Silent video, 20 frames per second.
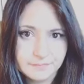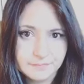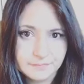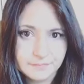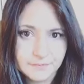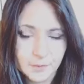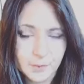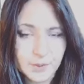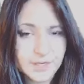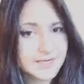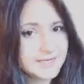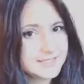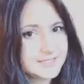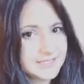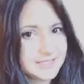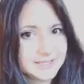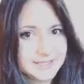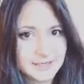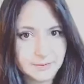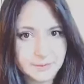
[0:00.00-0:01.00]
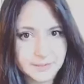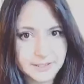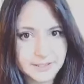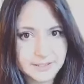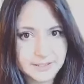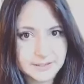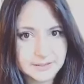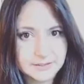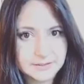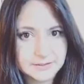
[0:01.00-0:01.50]
Why is it that
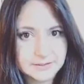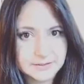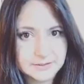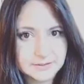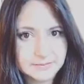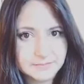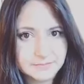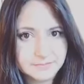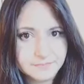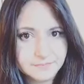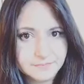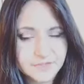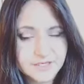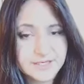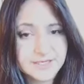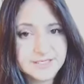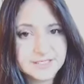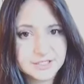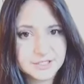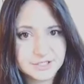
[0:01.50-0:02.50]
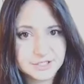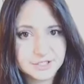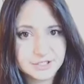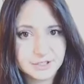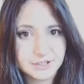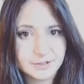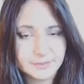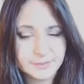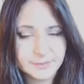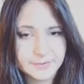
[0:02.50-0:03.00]
way? It needs to
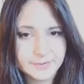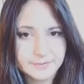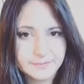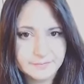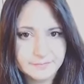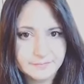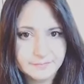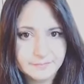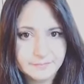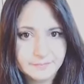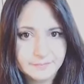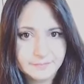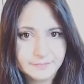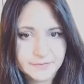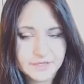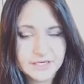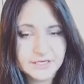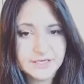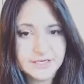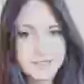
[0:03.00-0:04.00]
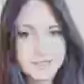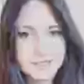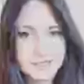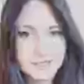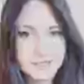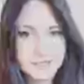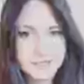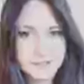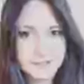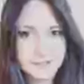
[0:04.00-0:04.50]
stop. It needs to
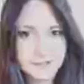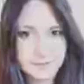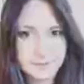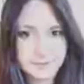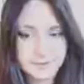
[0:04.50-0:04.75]
stop.